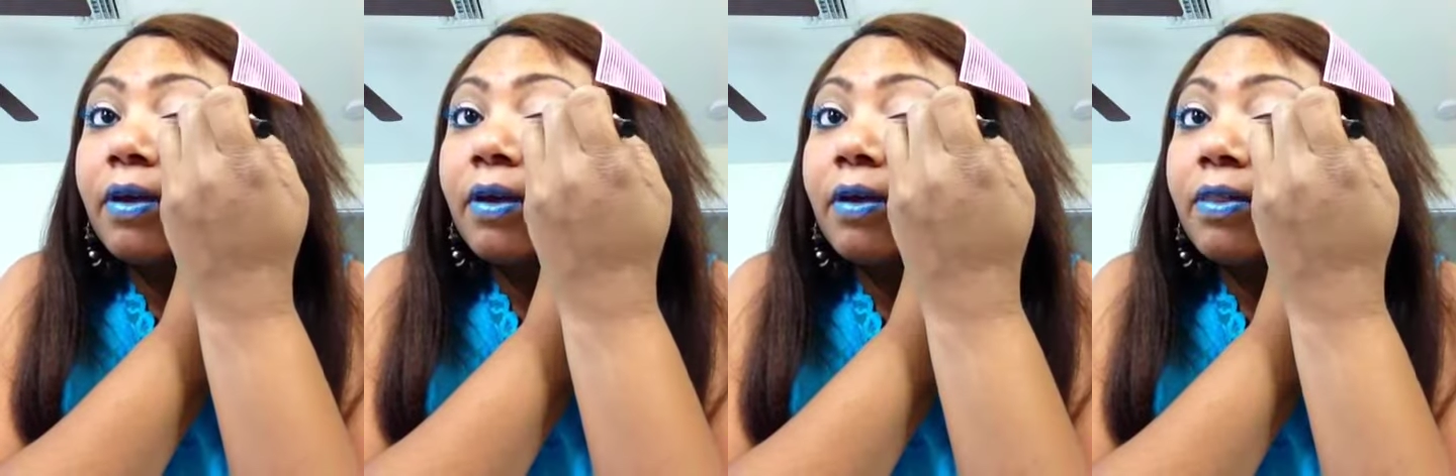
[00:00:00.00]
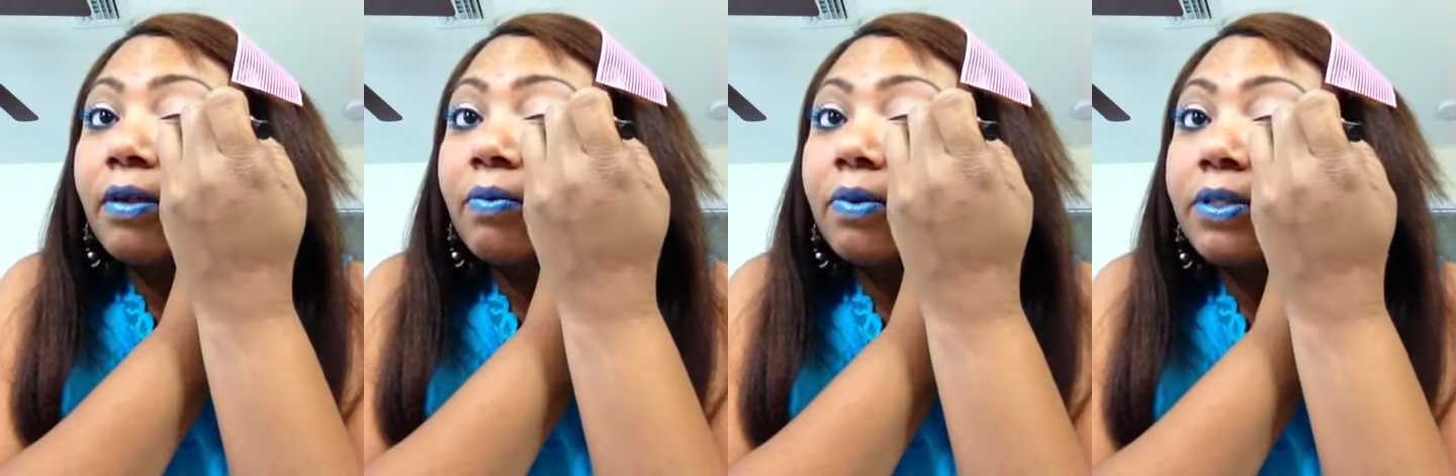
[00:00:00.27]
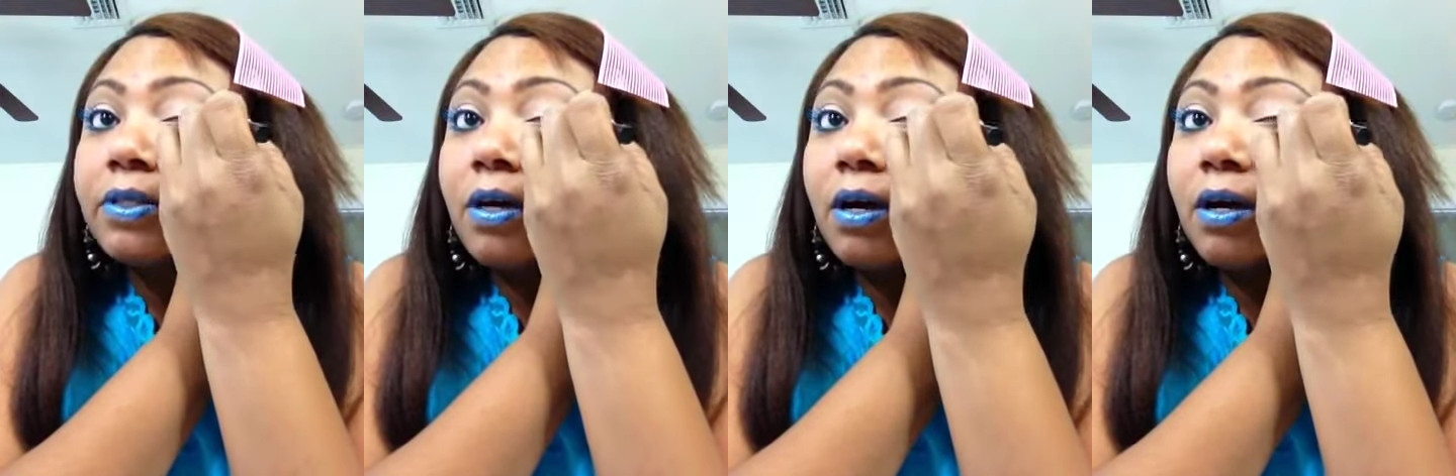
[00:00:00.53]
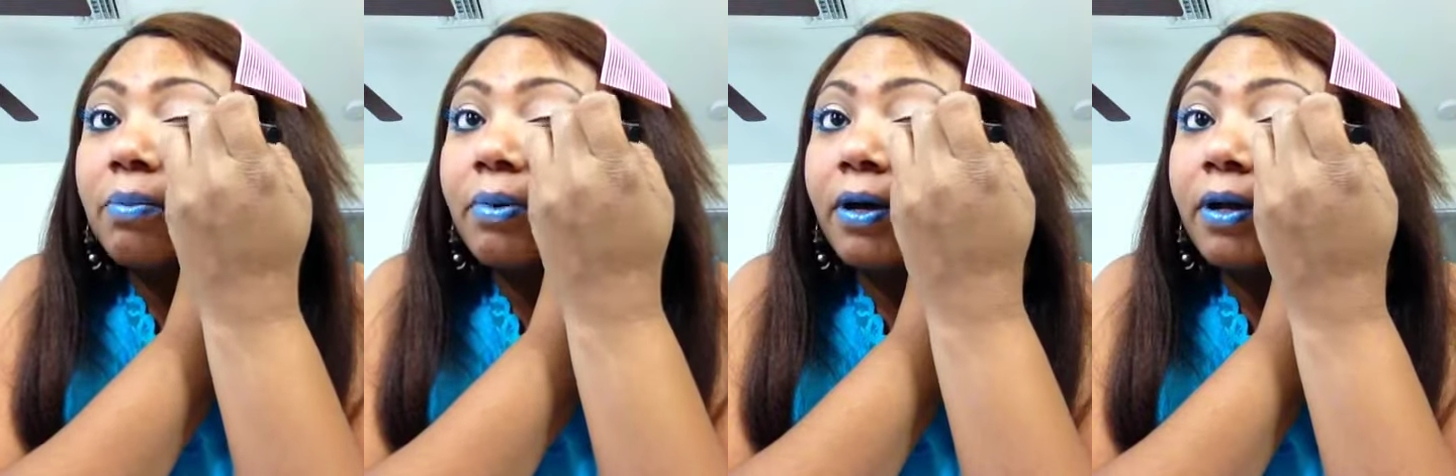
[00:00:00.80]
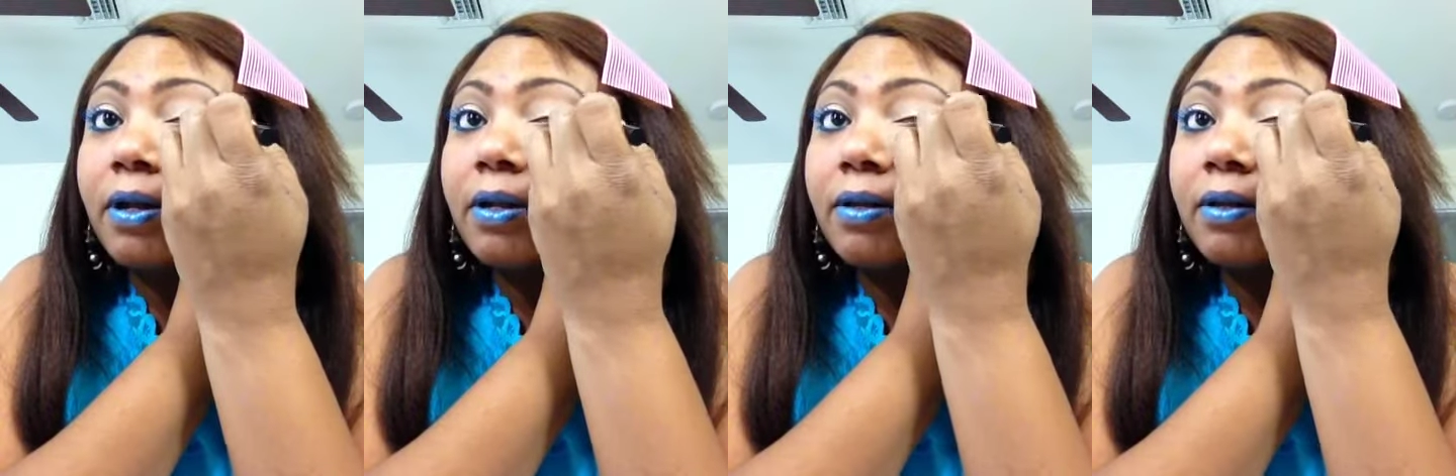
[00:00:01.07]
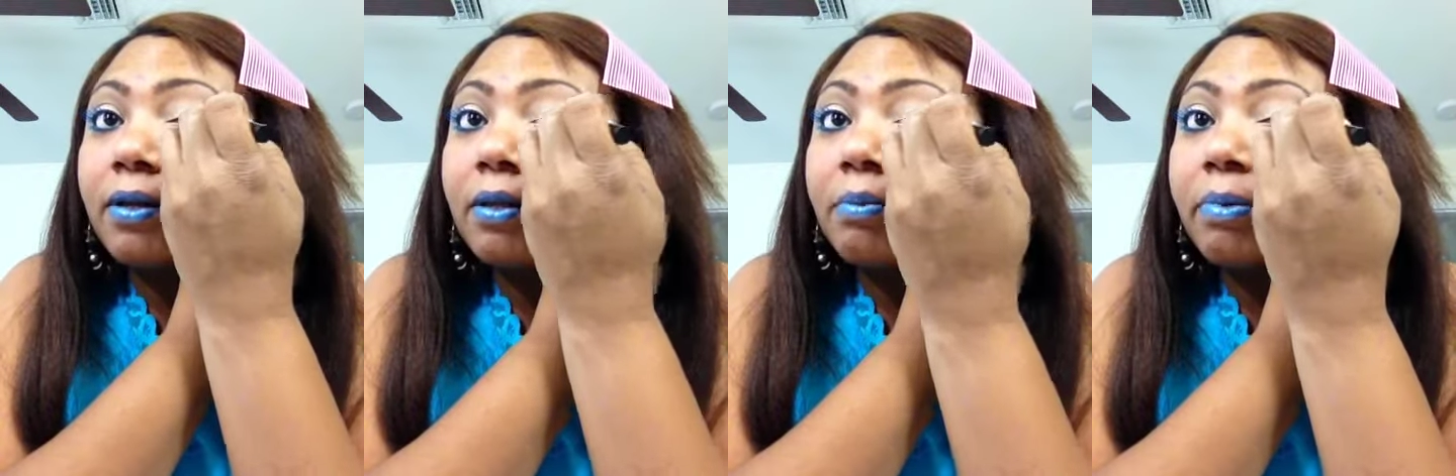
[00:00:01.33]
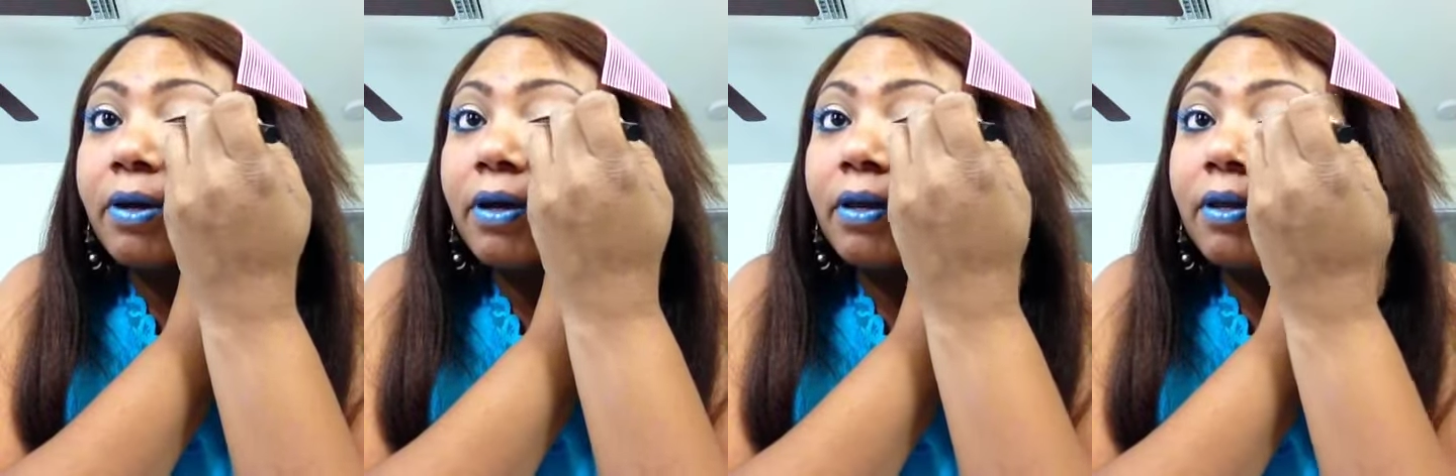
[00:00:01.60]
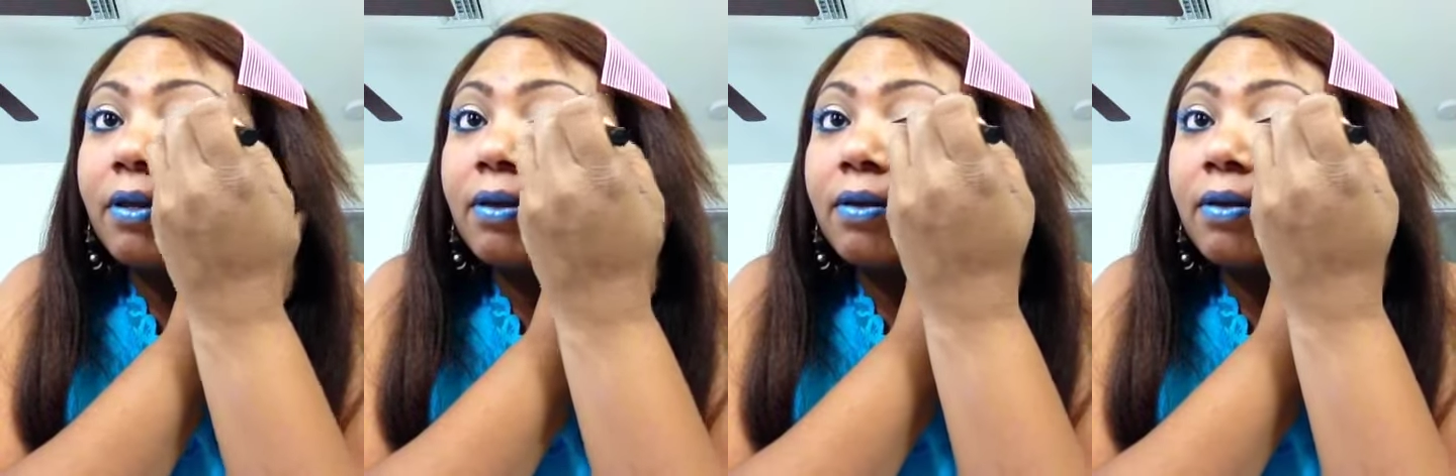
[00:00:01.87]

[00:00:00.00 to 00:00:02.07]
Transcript: and then we'll talk about it a little bit.